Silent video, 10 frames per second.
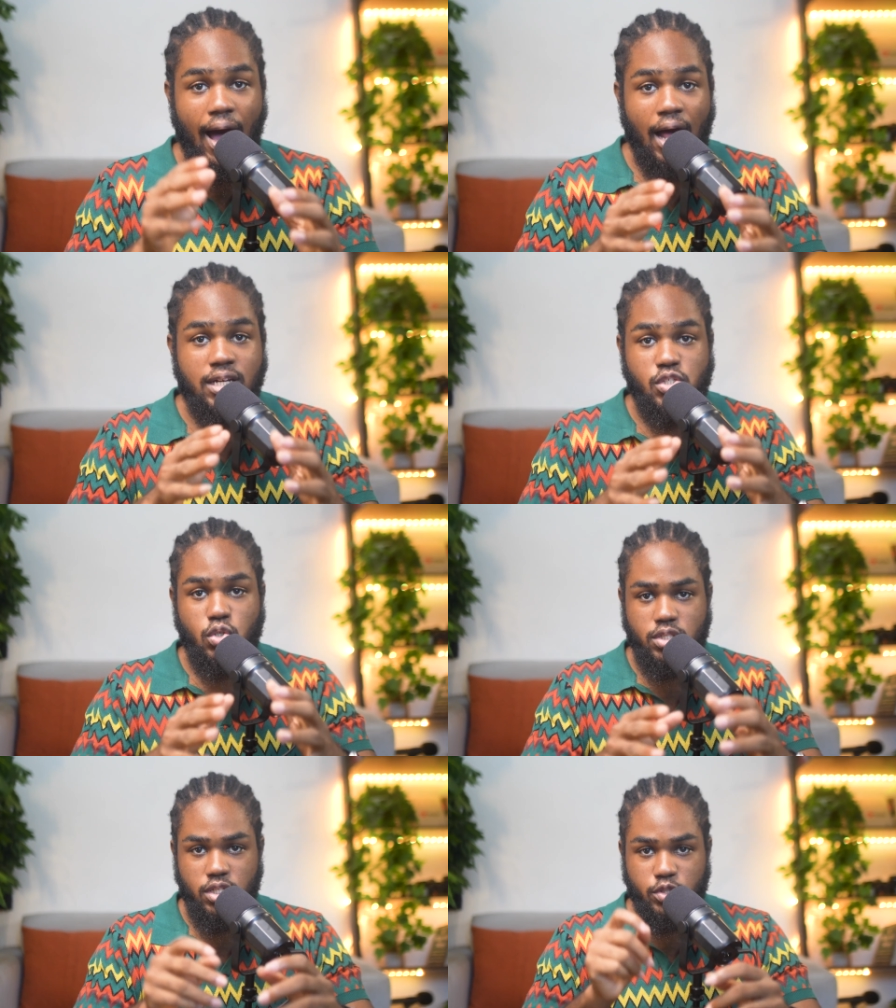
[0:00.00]
Ali's
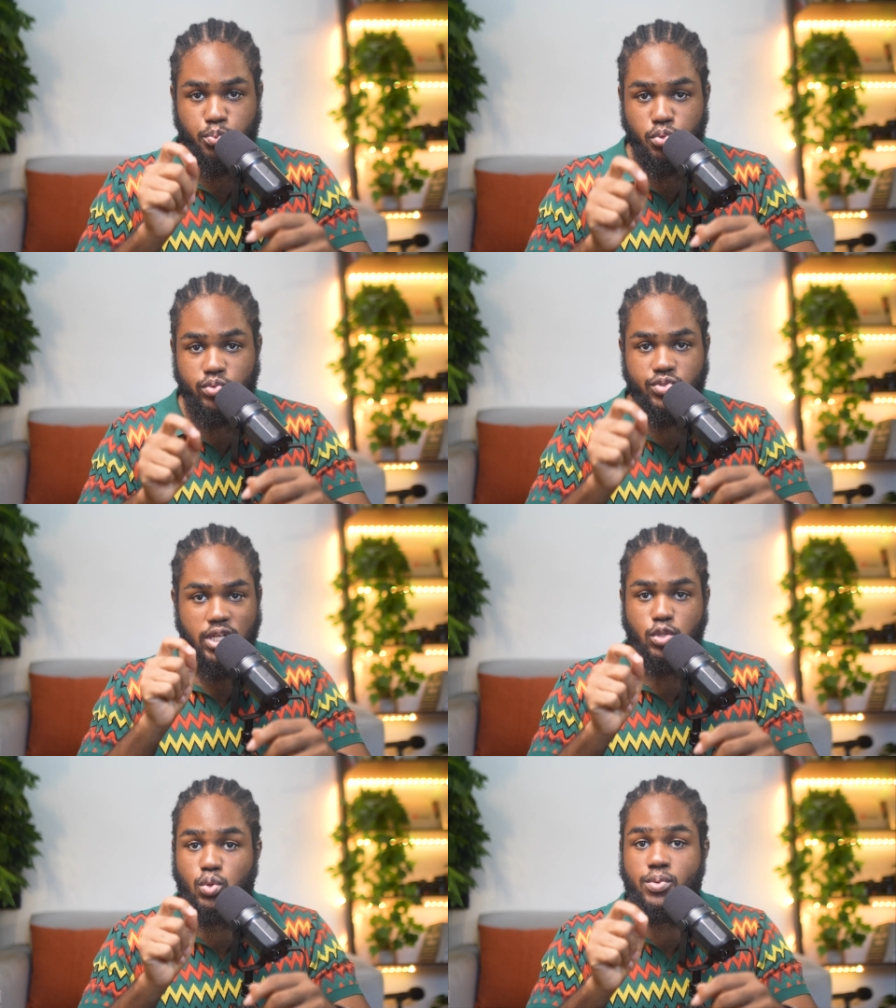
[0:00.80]
success proves
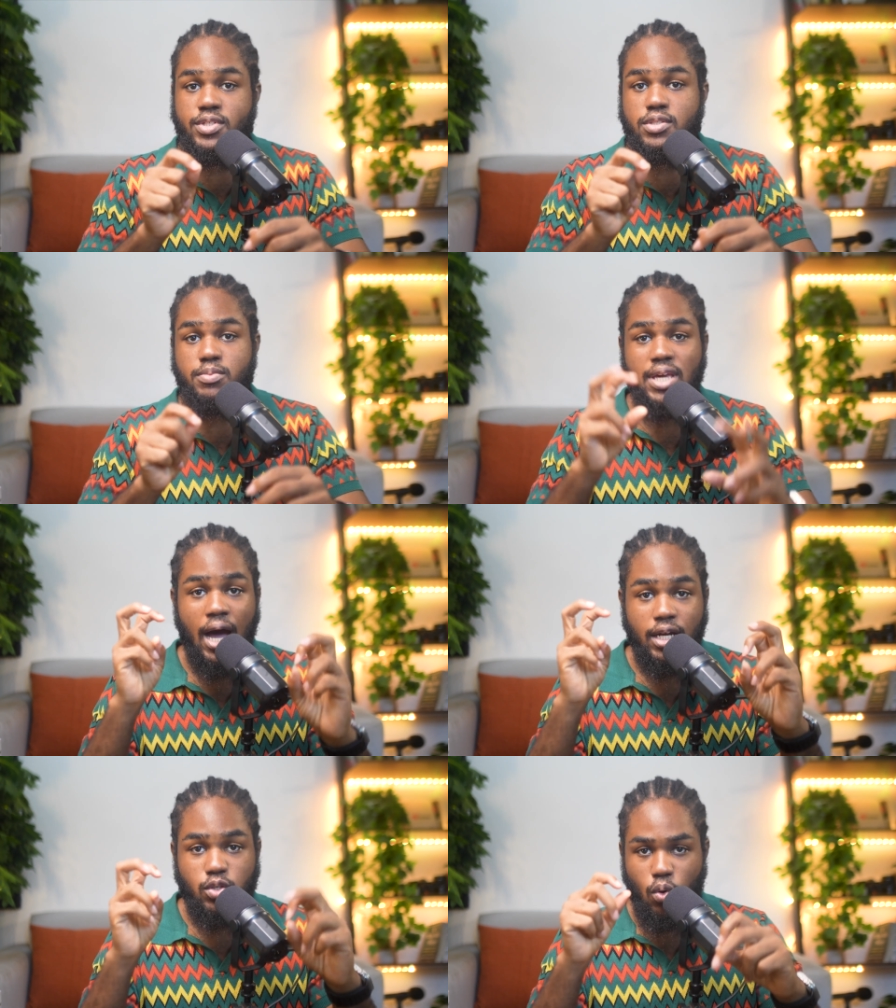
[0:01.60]
that you don't need to be
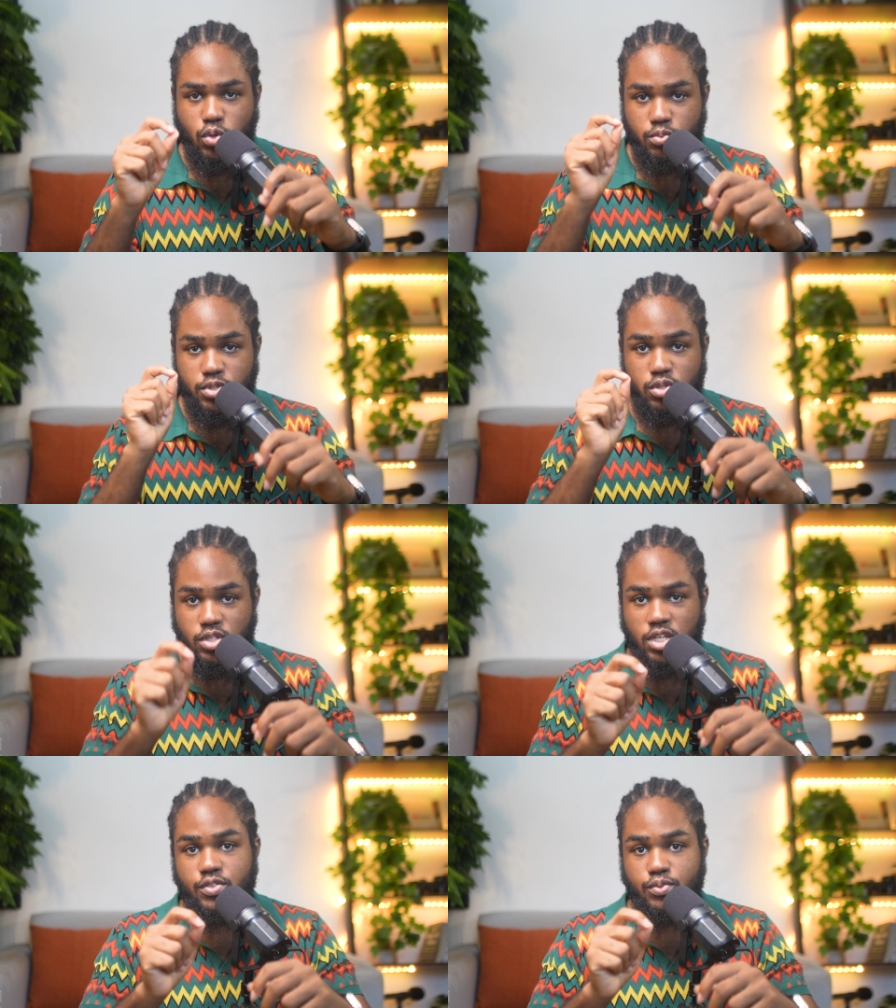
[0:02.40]
hardcore to be
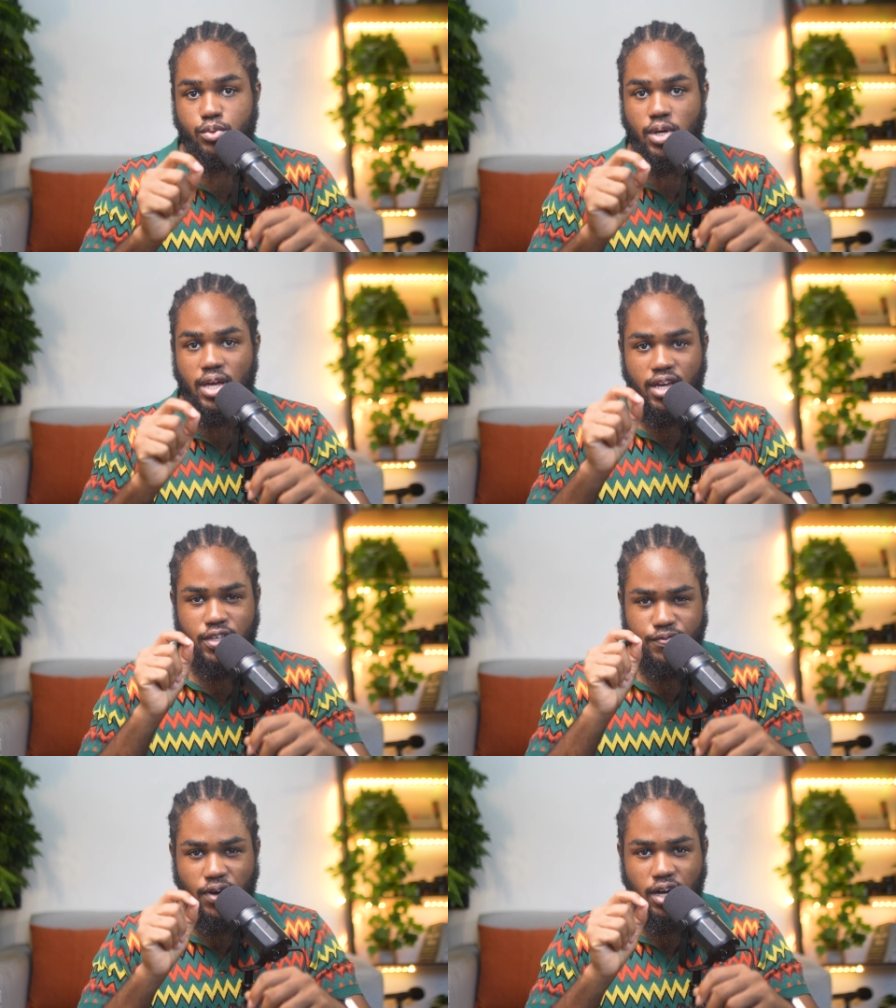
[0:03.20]
successful.
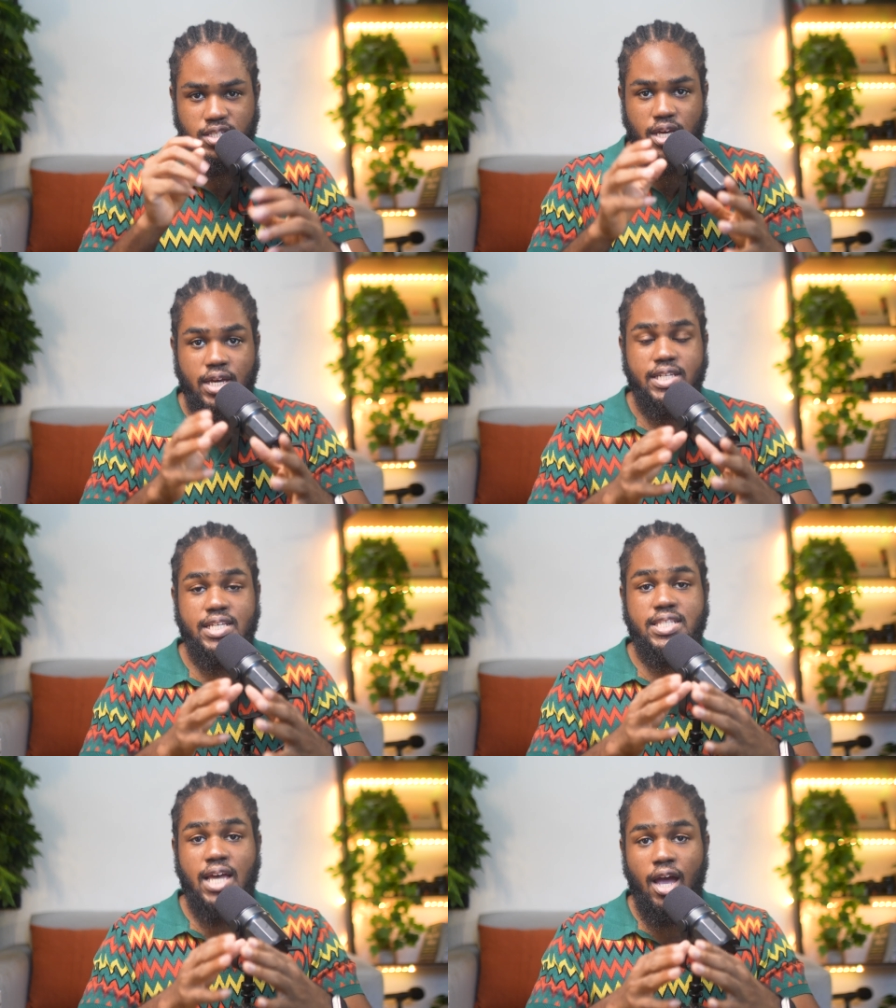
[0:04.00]
In fact, his
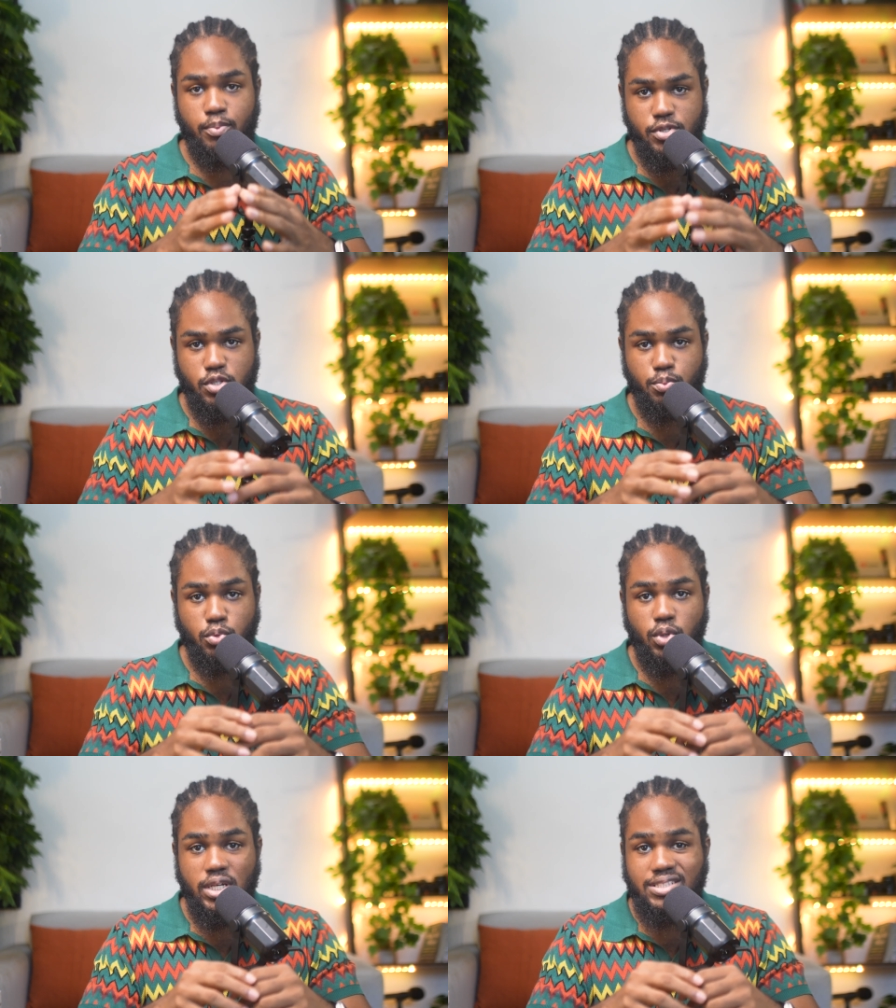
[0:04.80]
entire
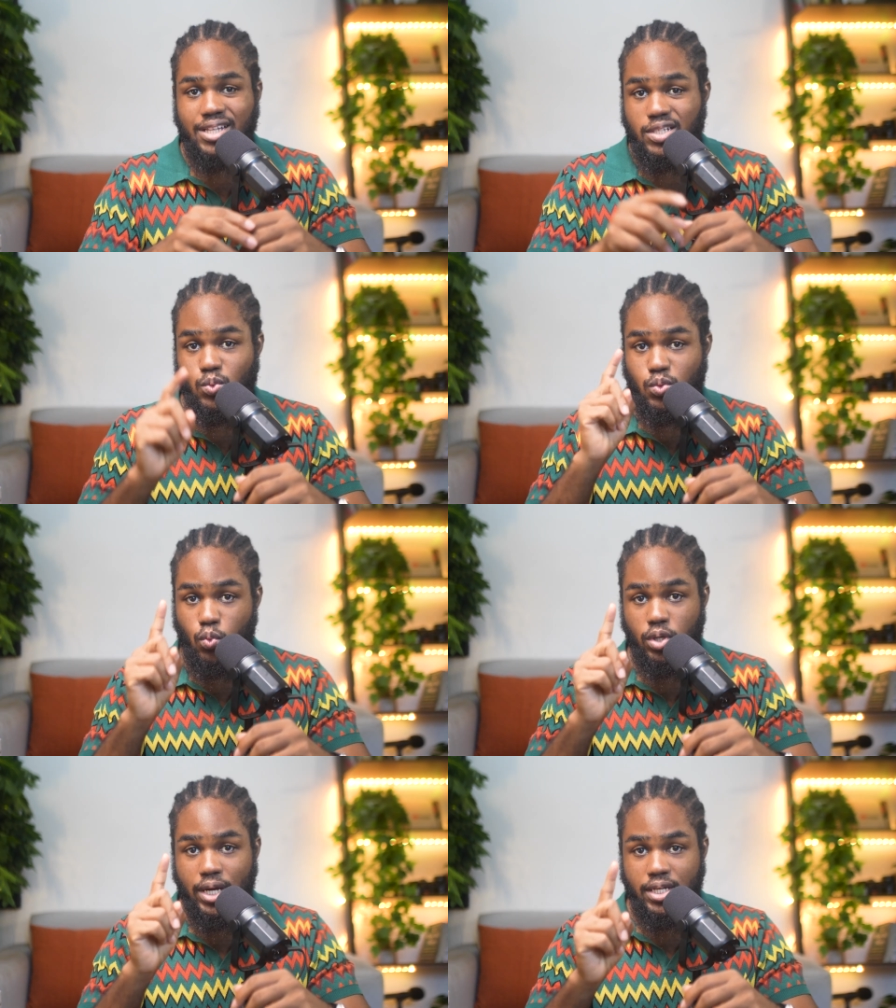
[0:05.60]
principle starts with one